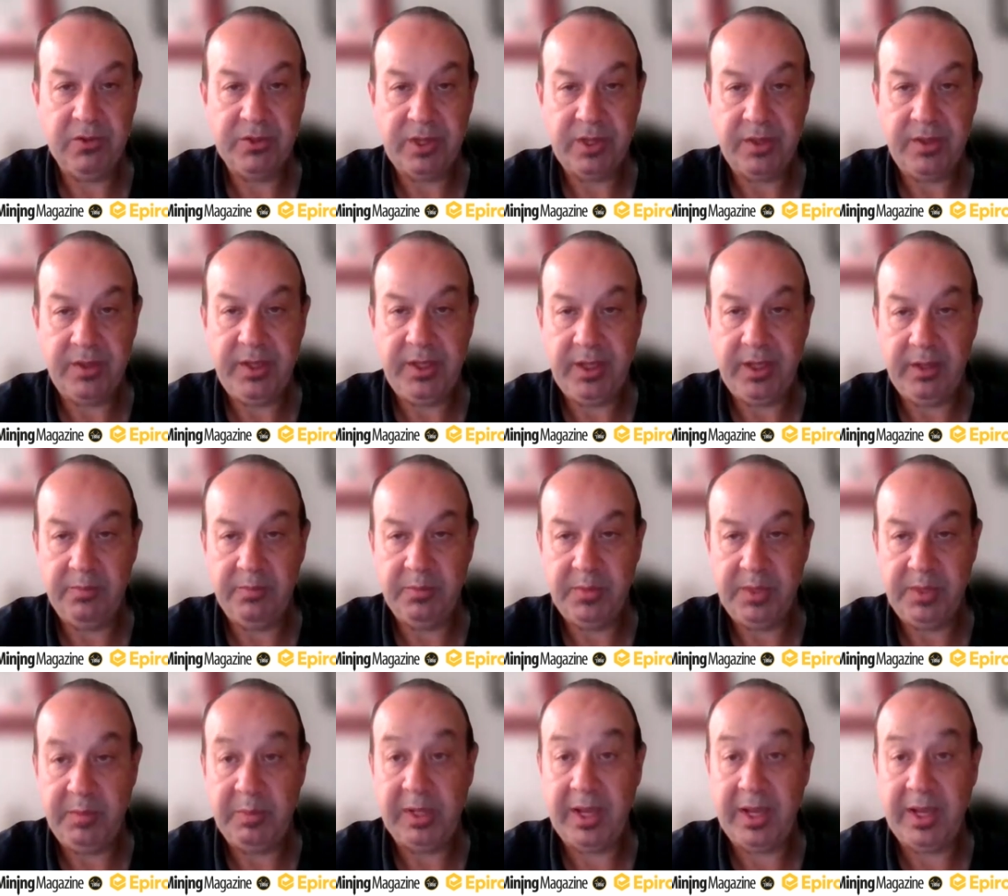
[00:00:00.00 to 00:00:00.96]
So I think it,
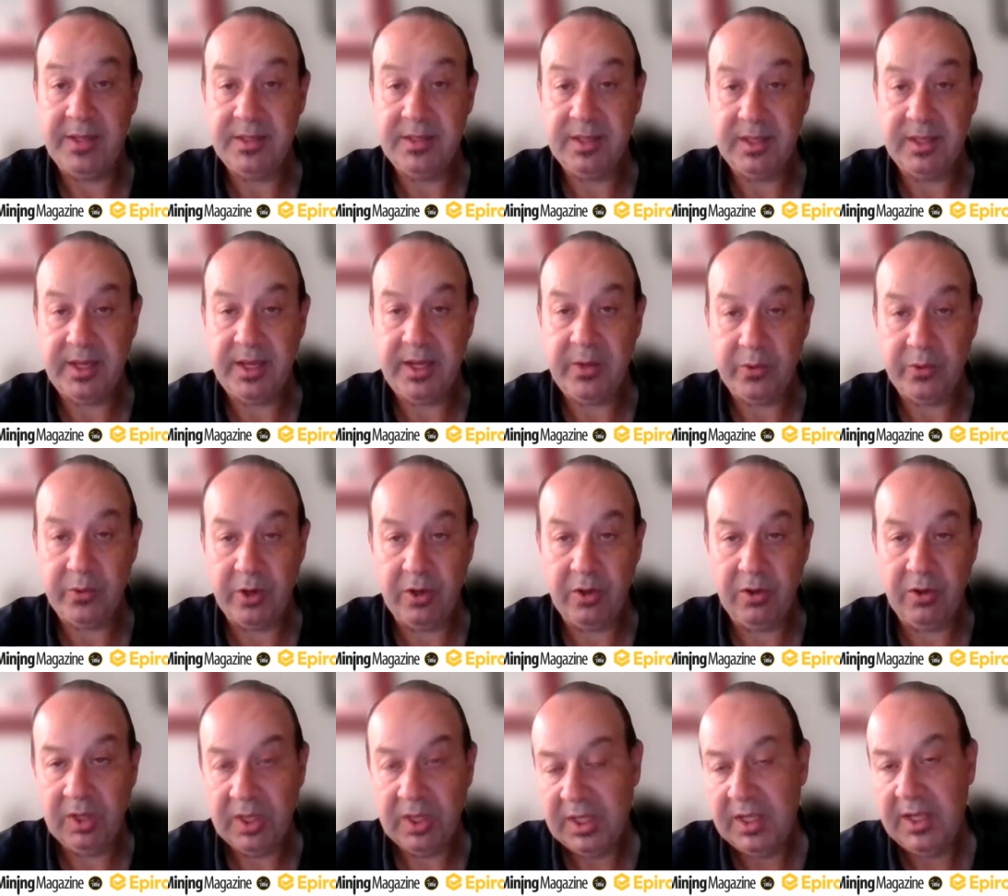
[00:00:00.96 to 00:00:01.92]
it plays a key
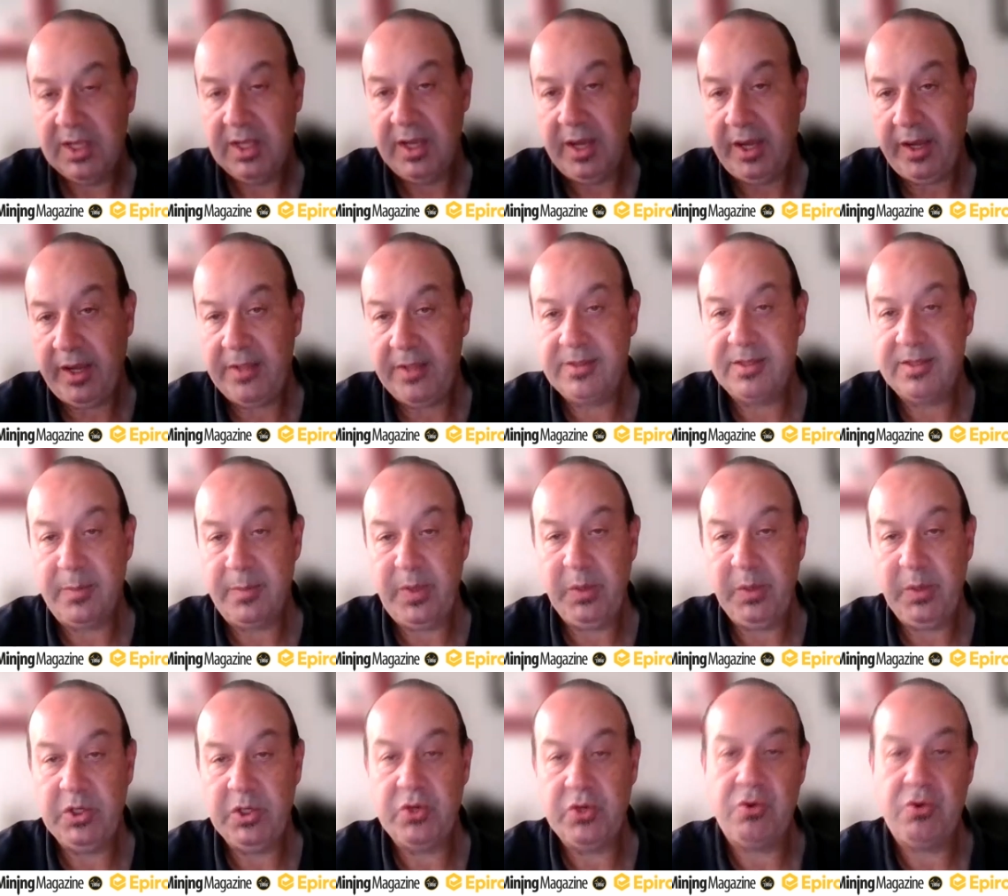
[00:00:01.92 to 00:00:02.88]
role and it's something
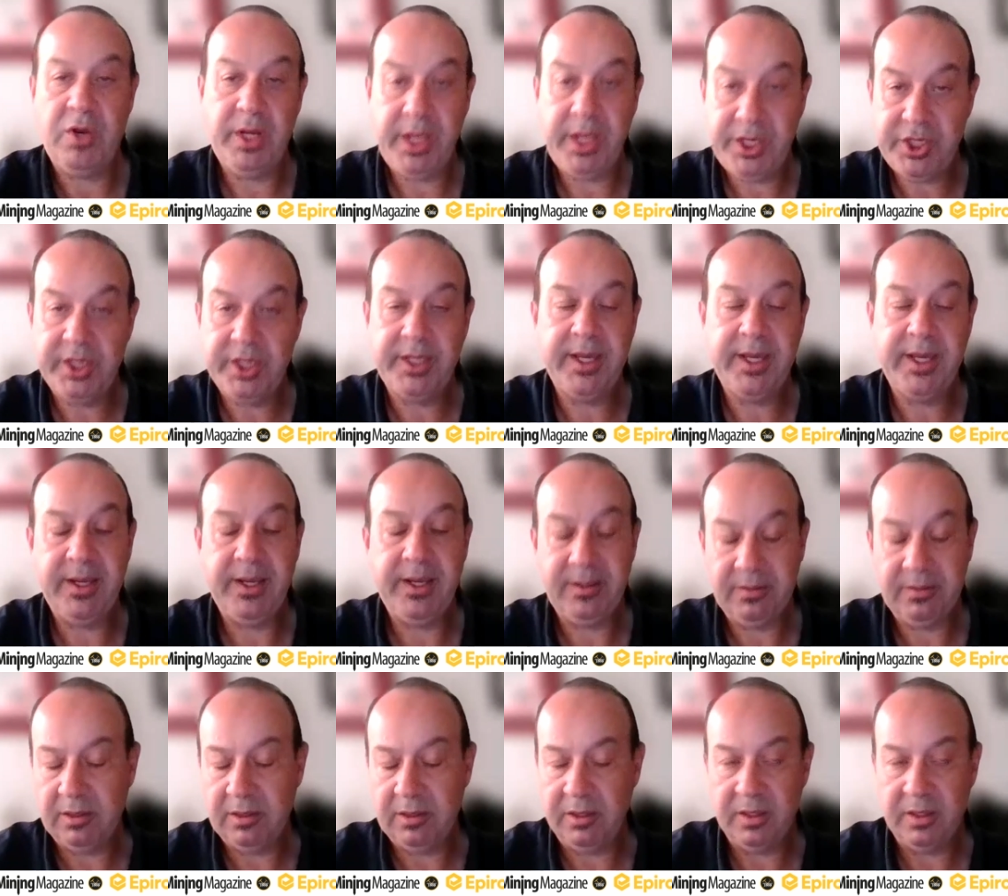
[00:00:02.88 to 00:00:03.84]
we're trying to educate
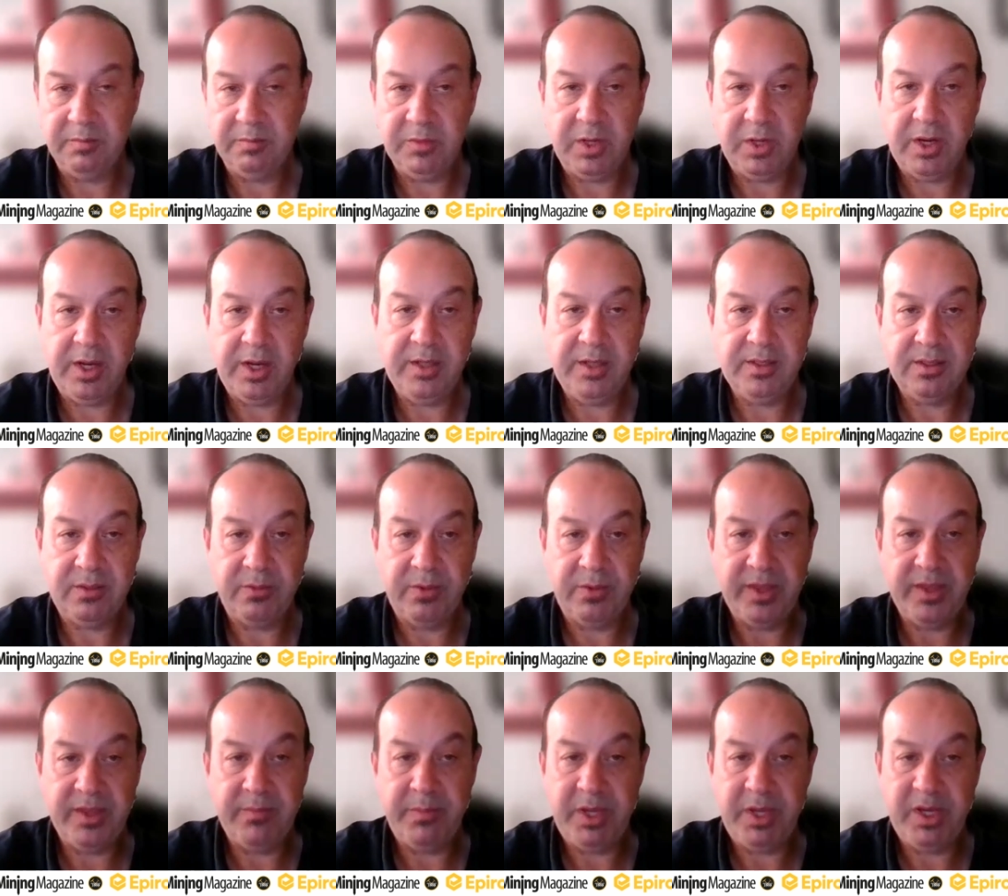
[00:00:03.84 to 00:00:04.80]
a lot of minds
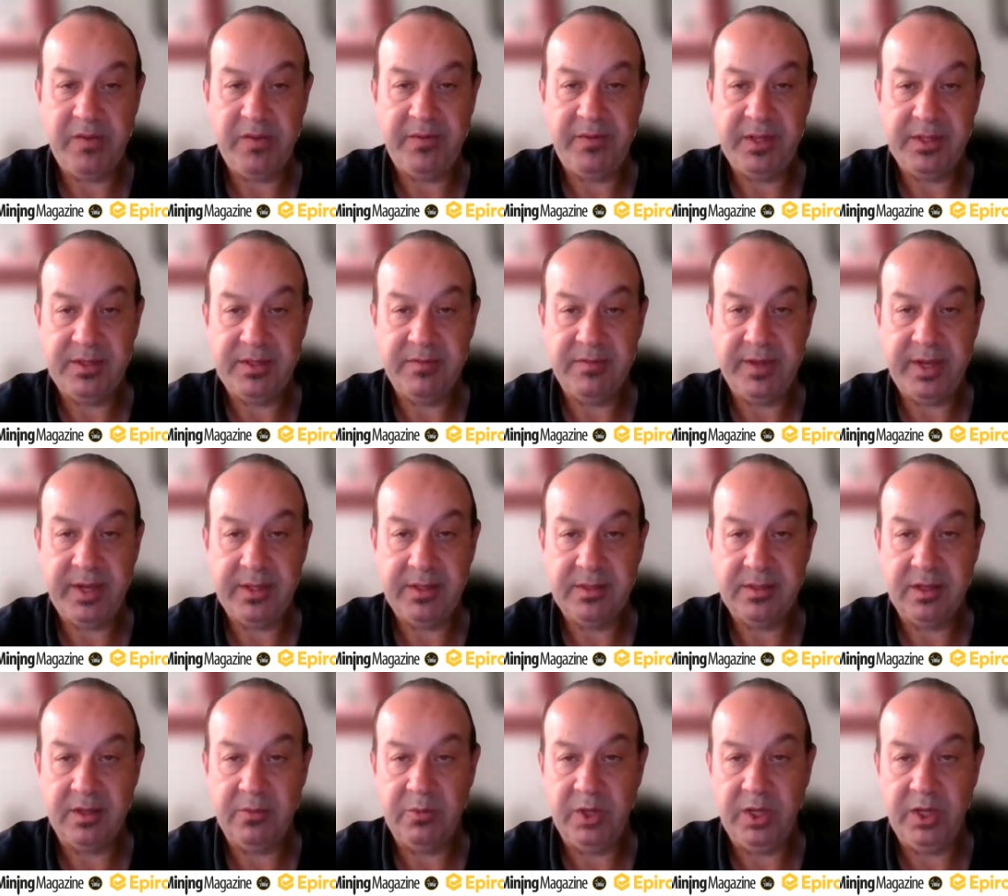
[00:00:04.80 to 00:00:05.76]
around the benefits of that.
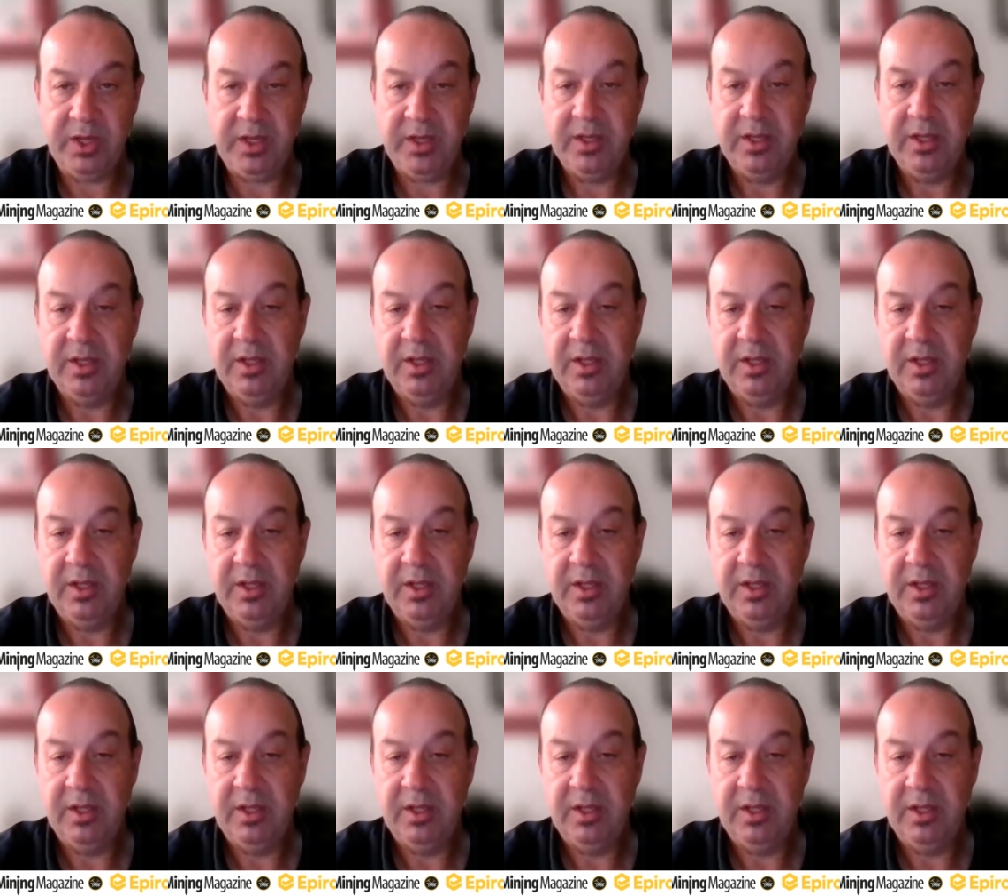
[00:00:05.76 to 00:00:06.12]
So we're,